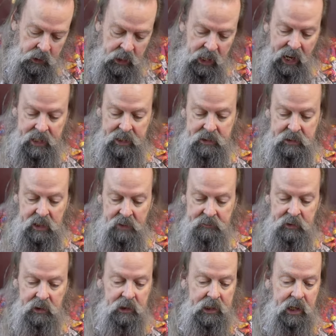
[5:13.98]
and it's kind of
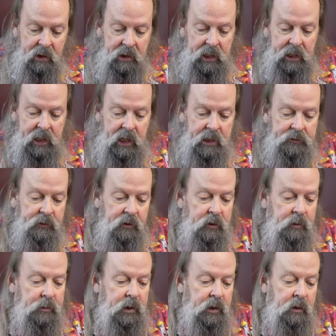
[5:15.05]
a little carrying case for
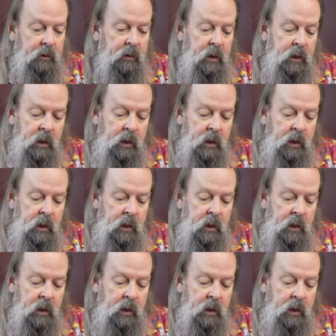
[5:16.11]
them too